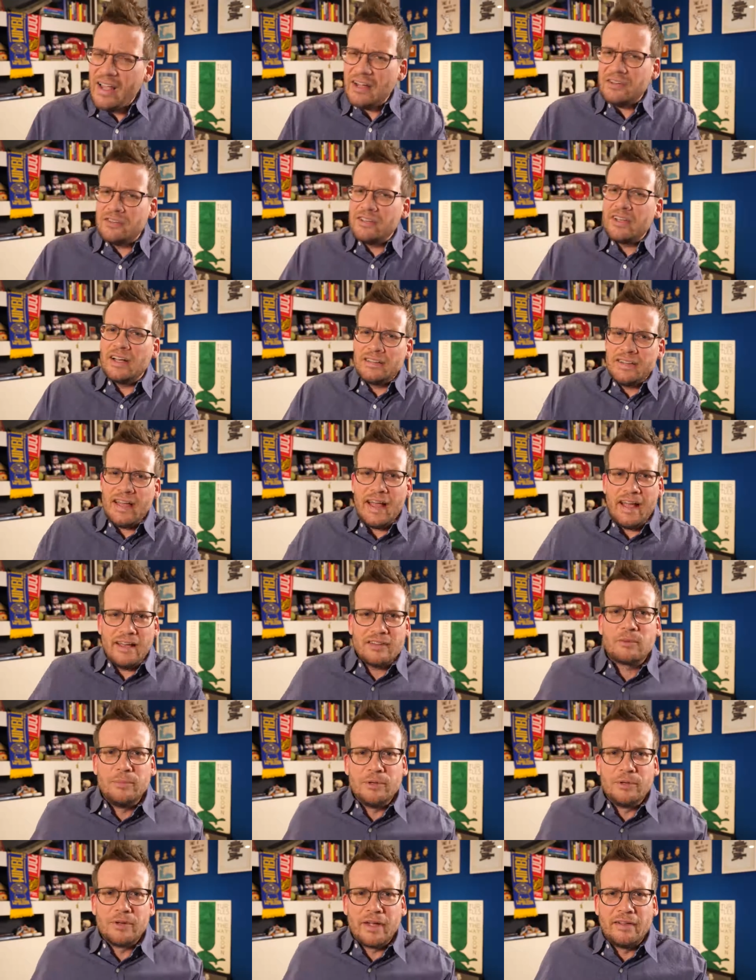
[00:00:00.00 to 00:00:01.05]
I actually got to
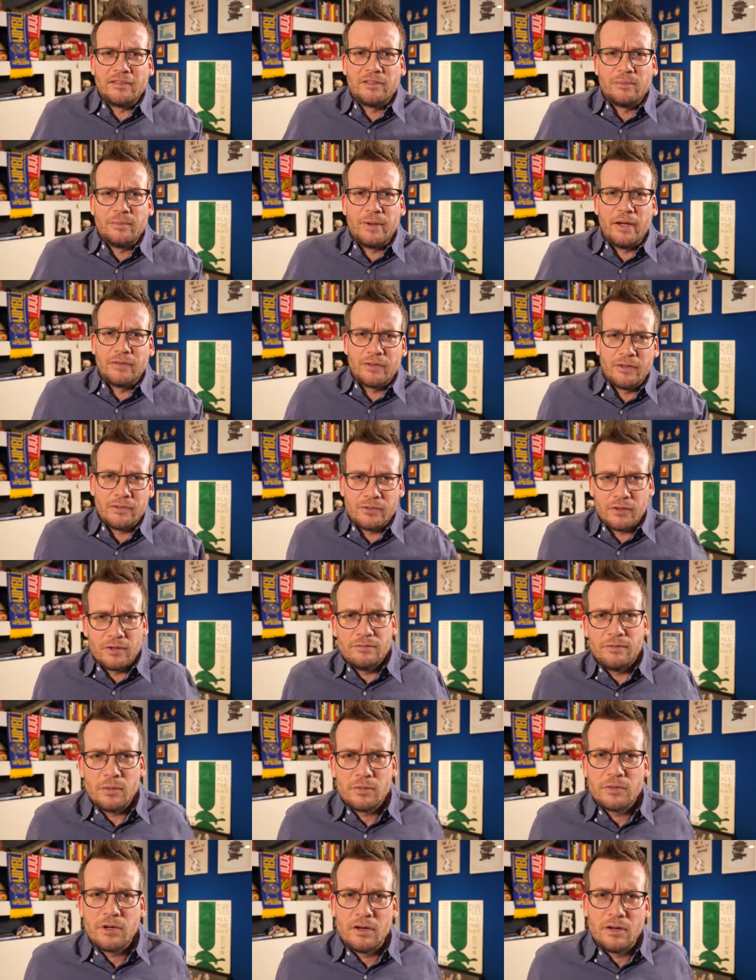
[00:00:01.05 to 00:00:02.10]
ask Bill Gates about this on a
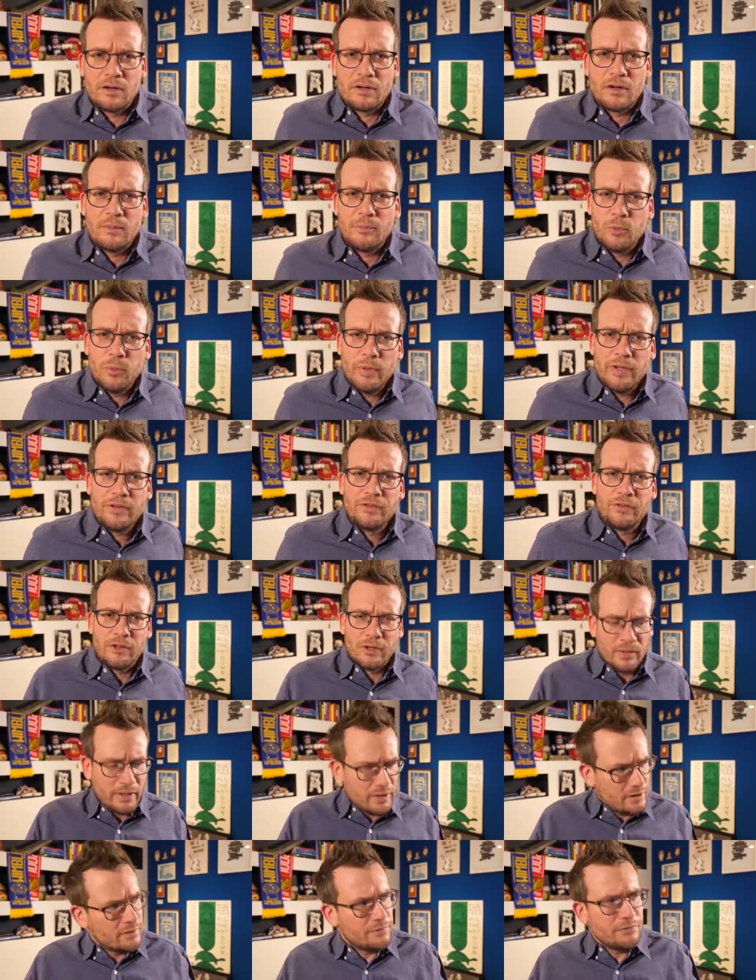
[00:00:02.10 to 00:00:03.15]
phone call a couple weeks
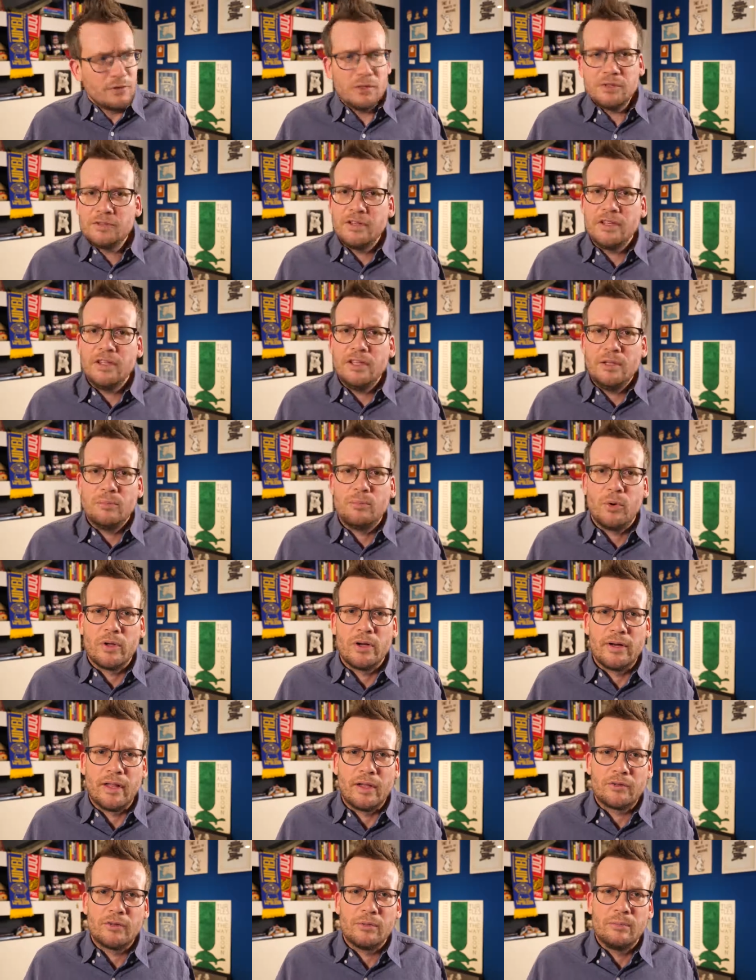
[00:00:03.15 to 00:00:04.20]
ago, and the first thing he
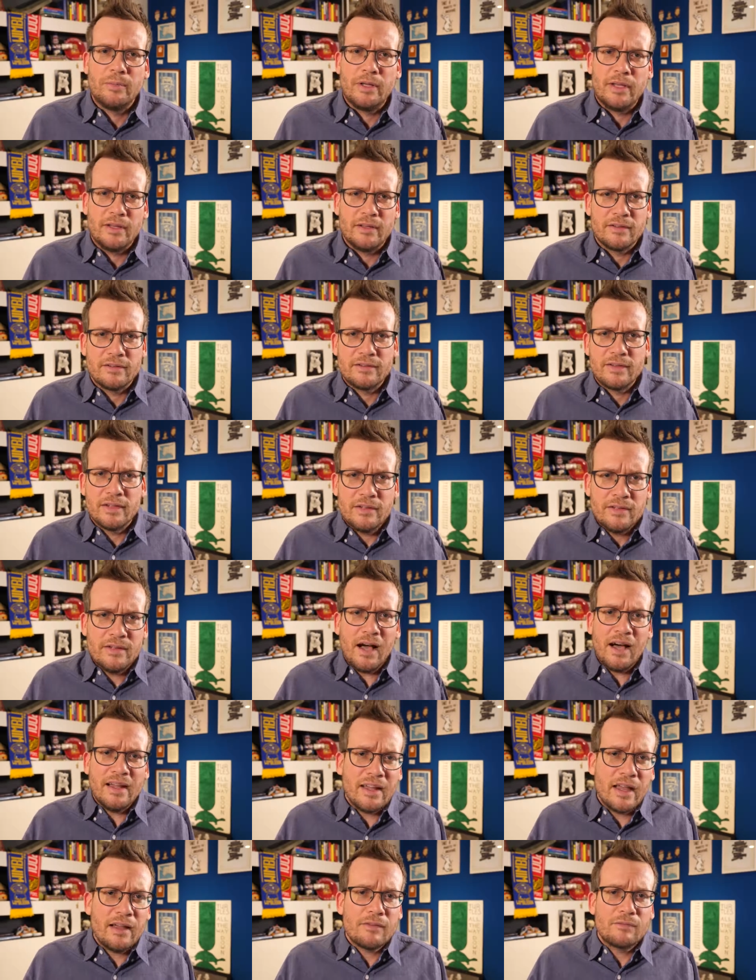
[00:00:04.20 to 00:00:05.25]
pointed out to me is that
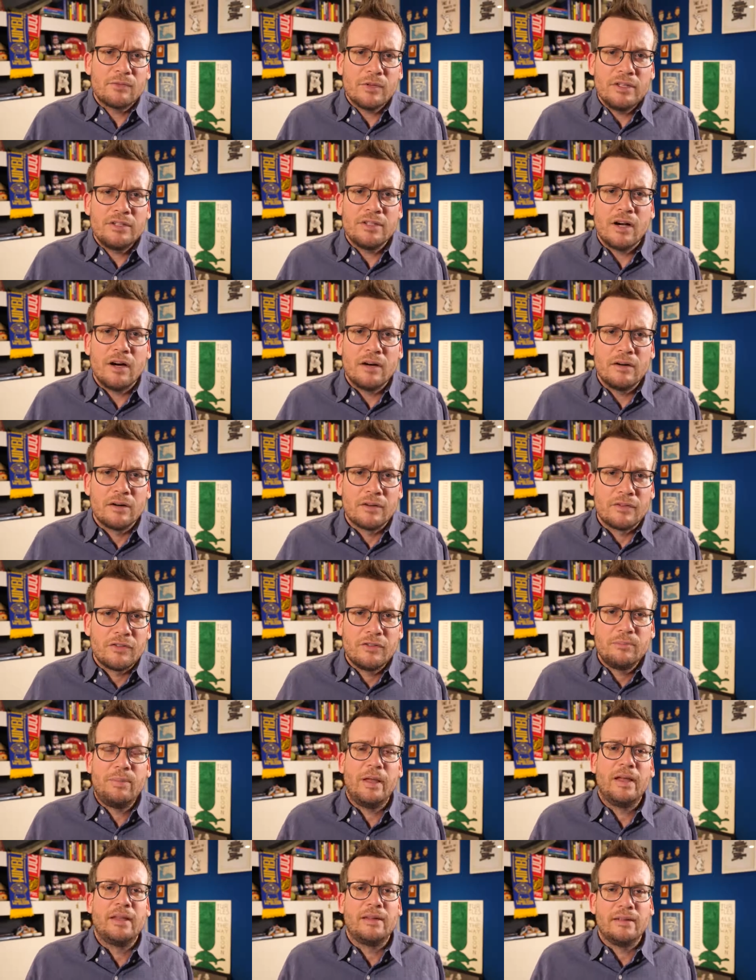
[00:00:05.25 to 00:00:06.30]
not every dollar
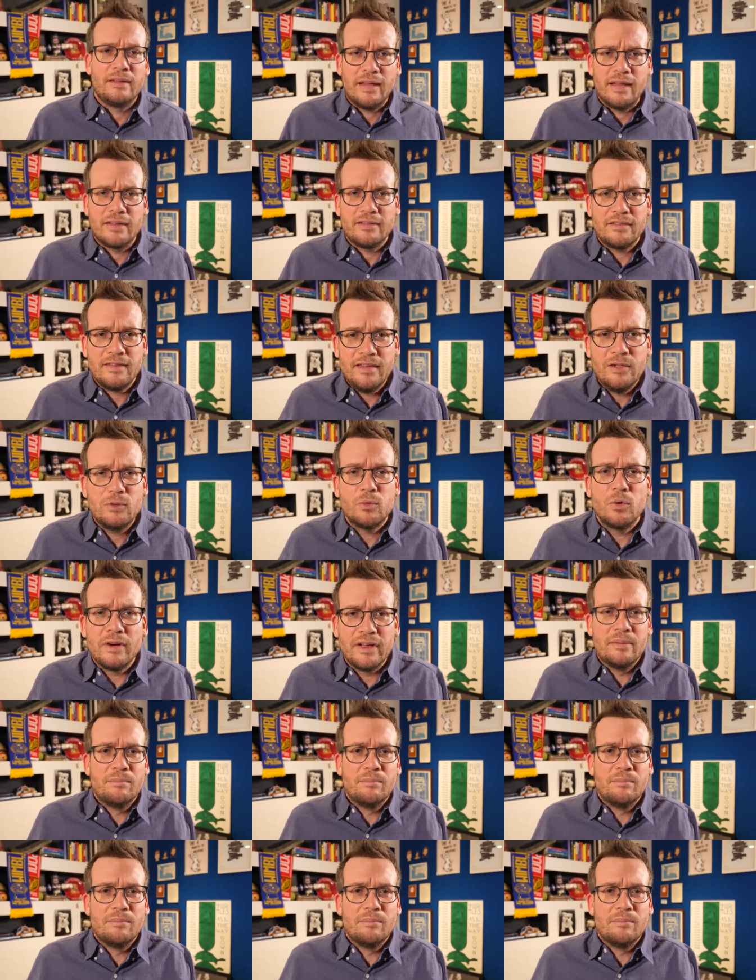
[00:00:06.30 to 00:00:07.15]
spent has equal